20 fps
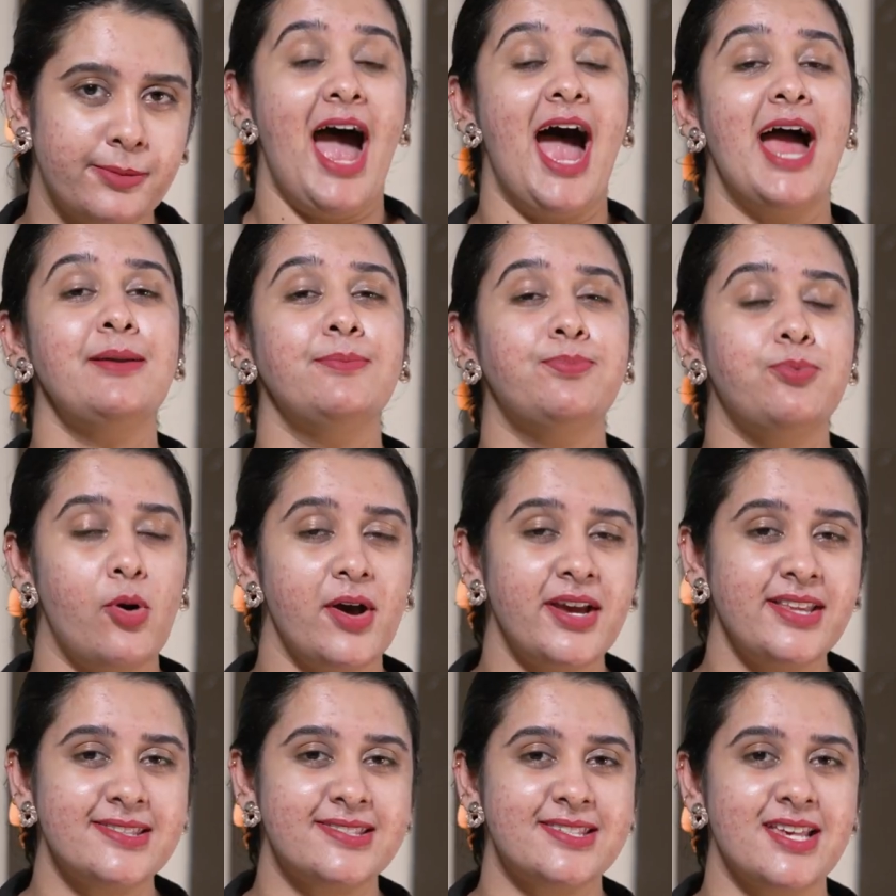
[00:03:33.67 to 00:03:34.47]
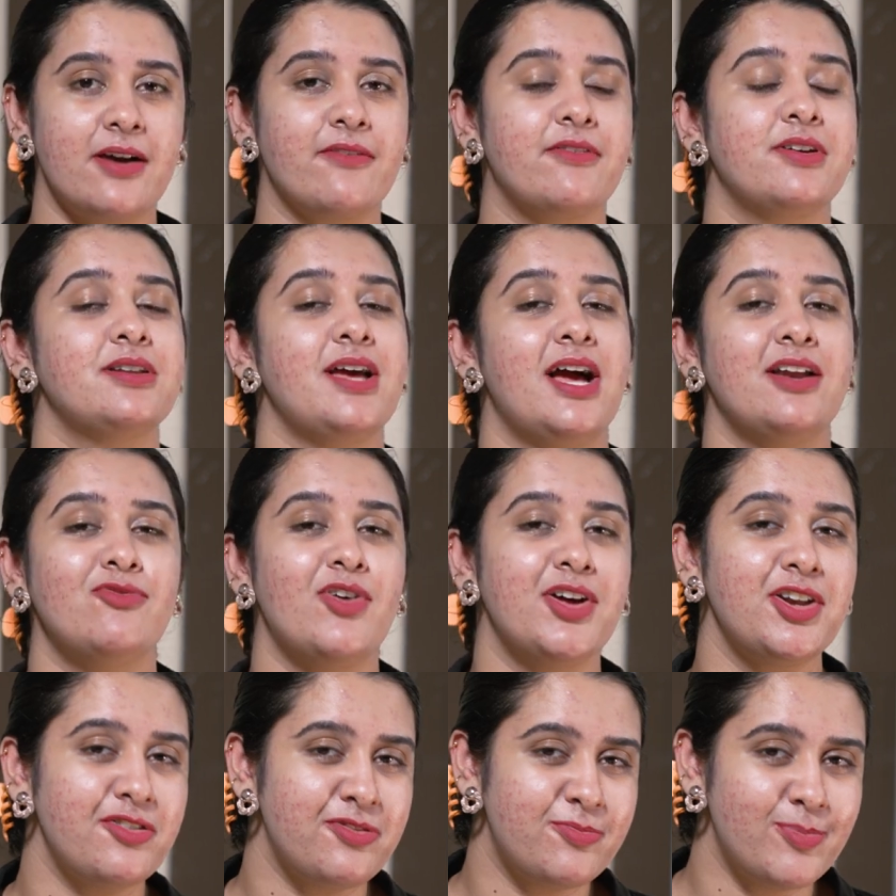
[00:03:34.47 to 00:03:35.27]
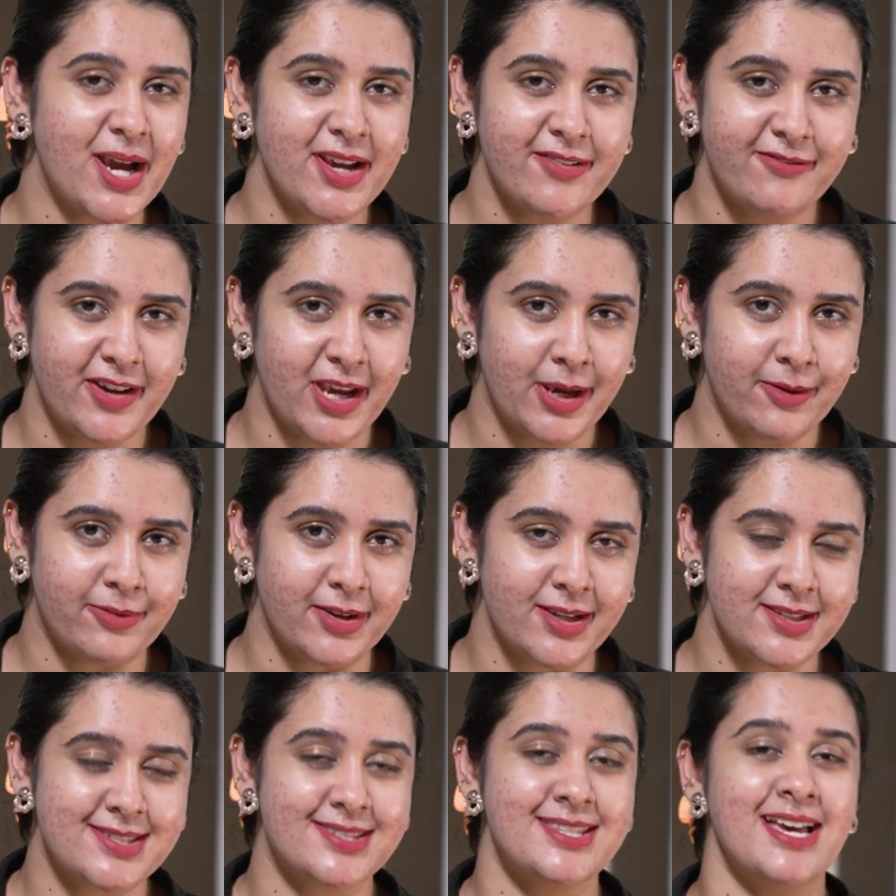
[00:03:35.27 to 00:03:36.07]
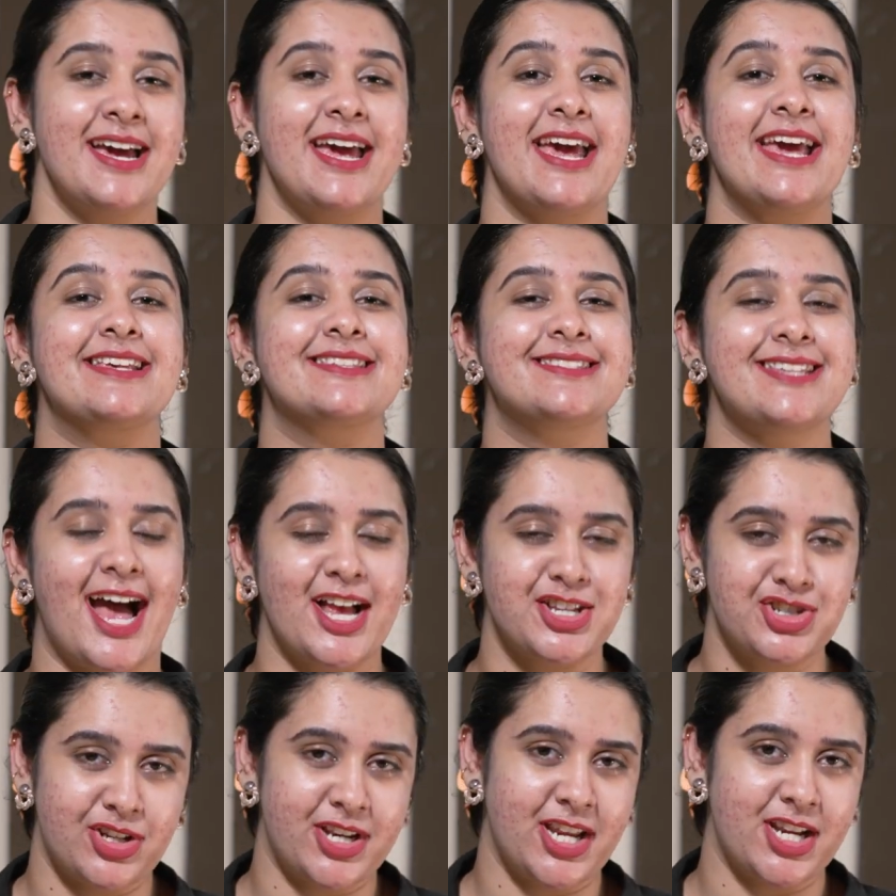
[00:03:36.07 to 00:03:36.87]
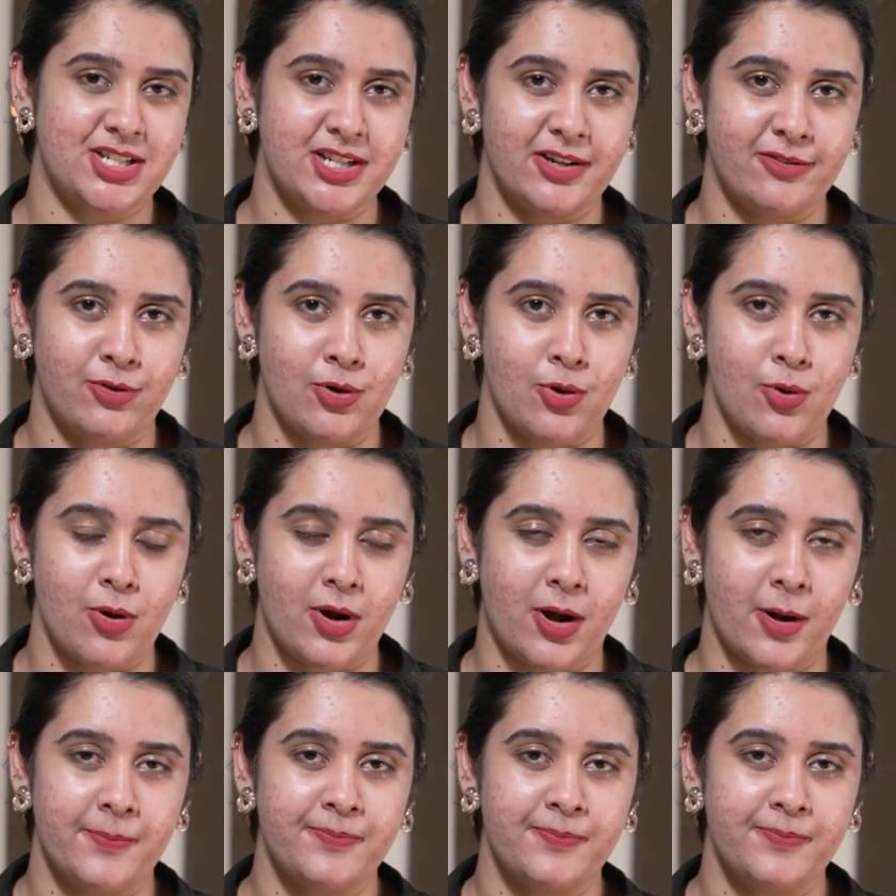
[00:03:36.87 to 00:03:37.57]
And point 7, and one of my favorites, the exaggerative hook.